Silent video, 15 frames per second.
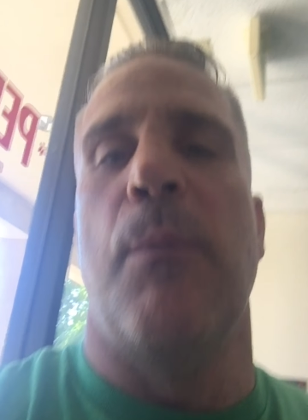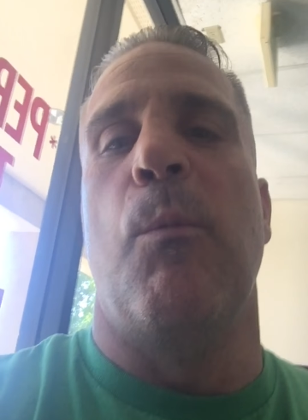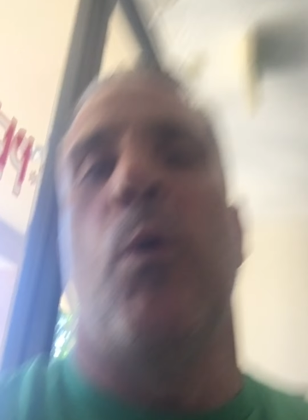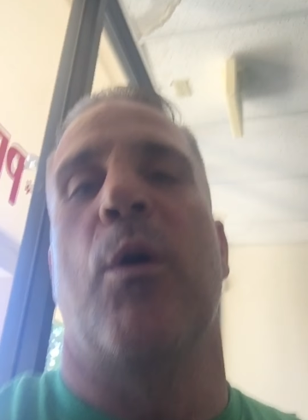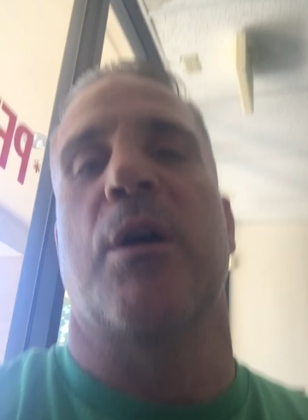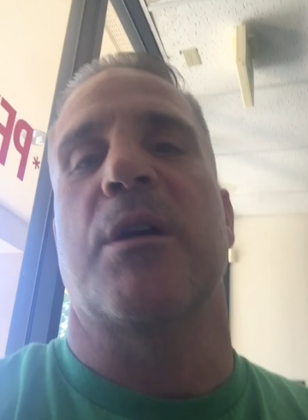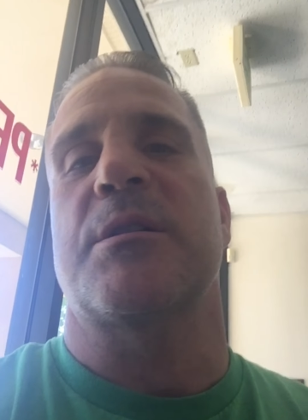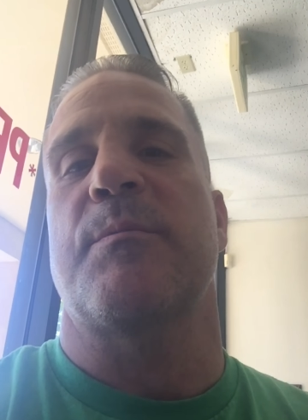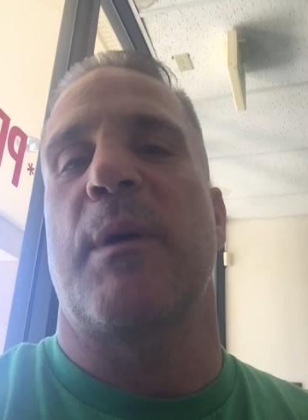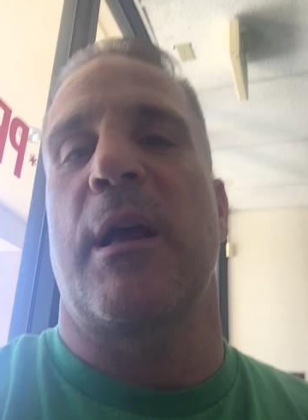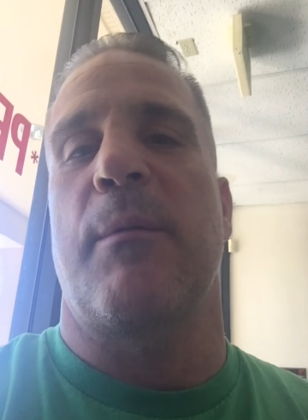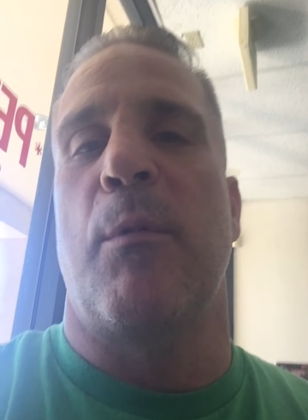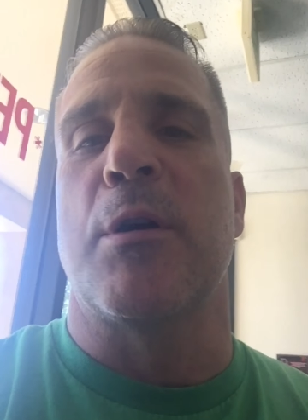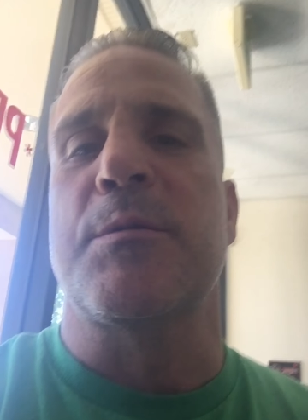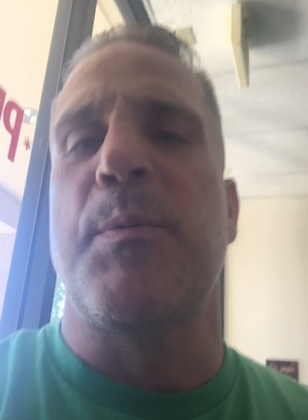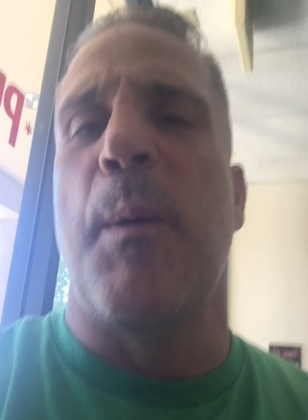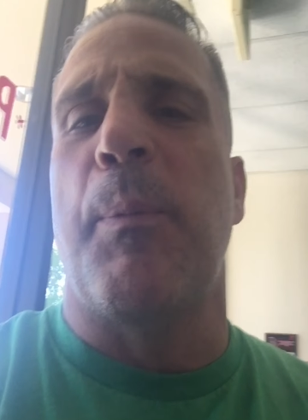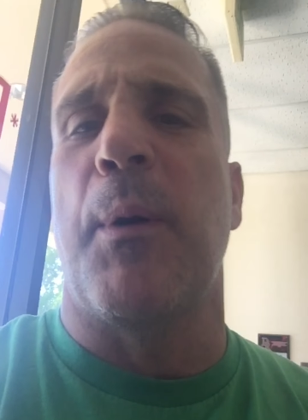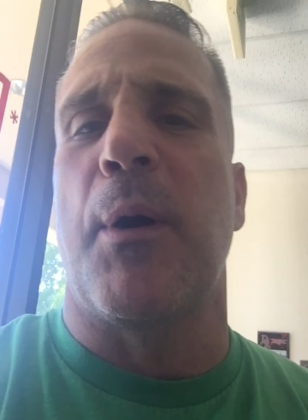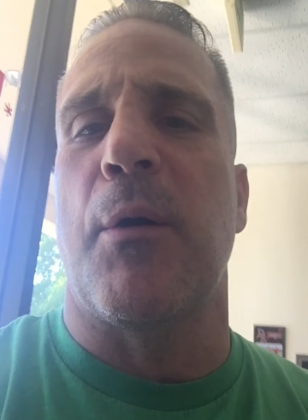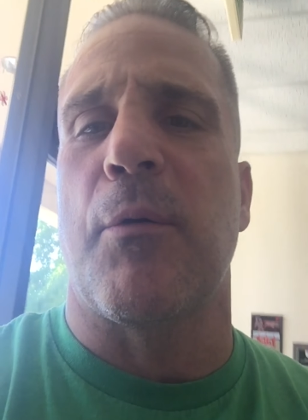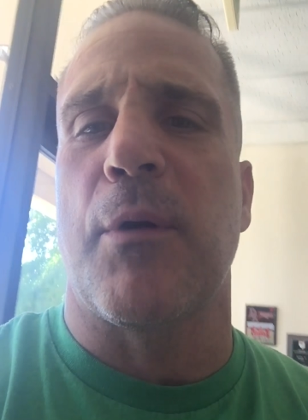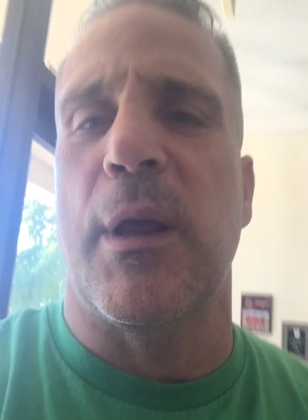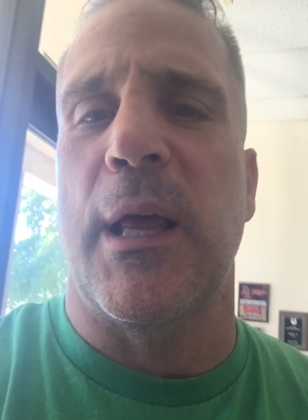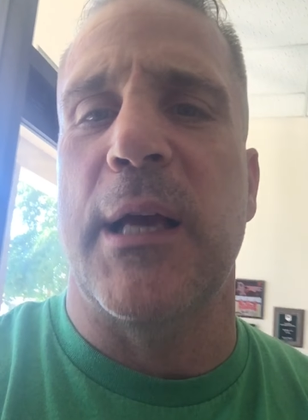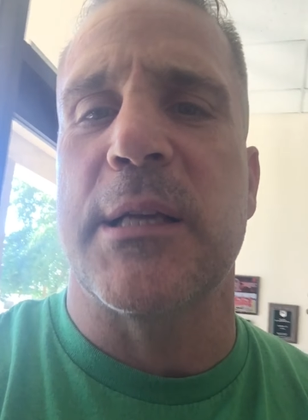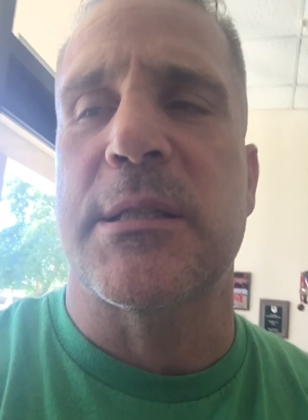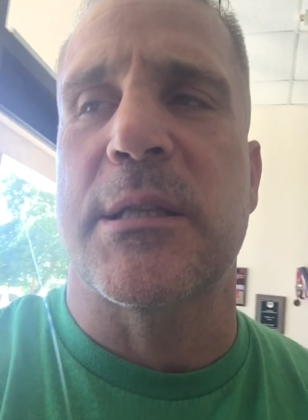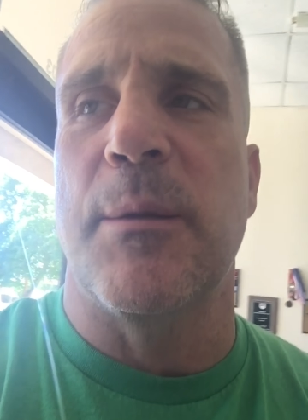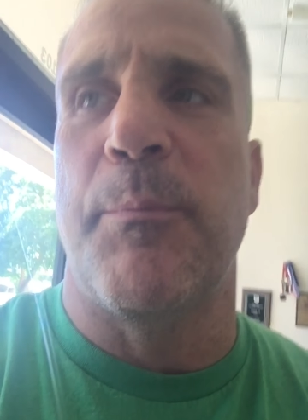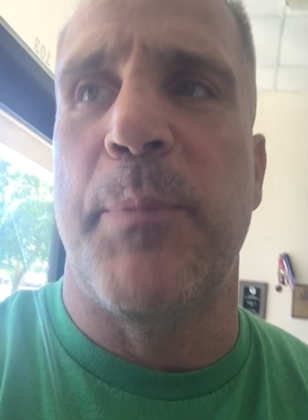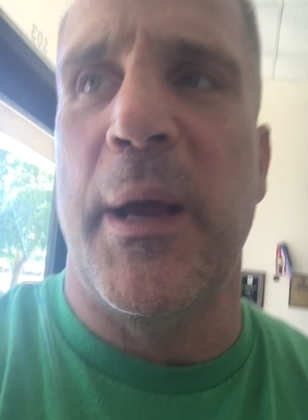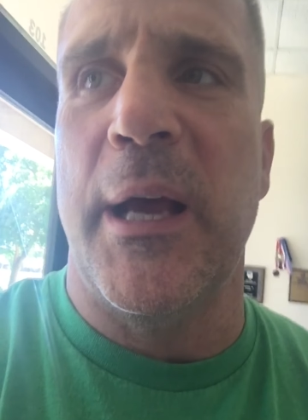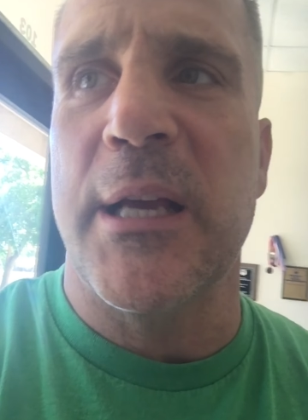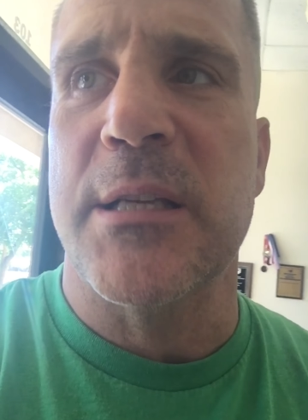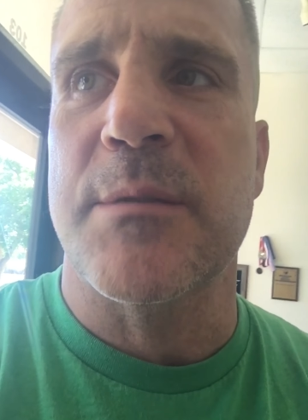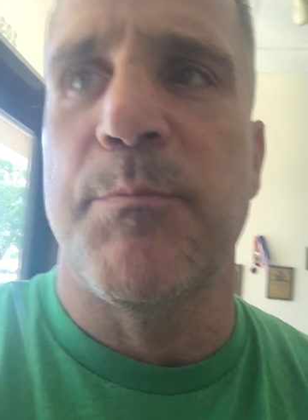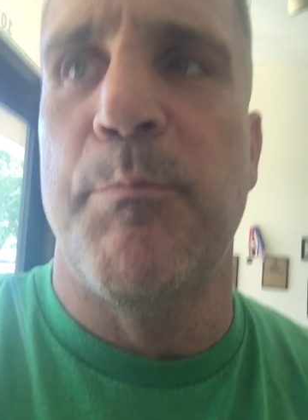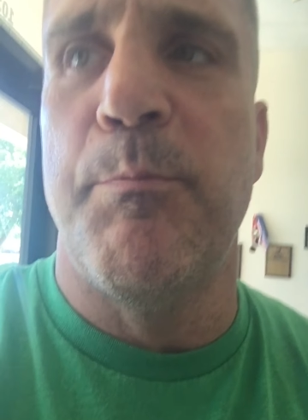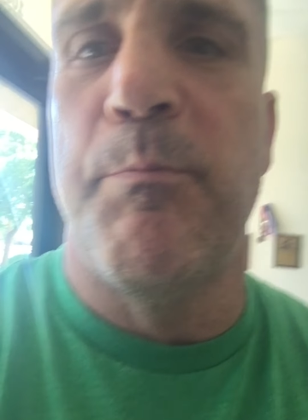wars, man. Most people don't realize the best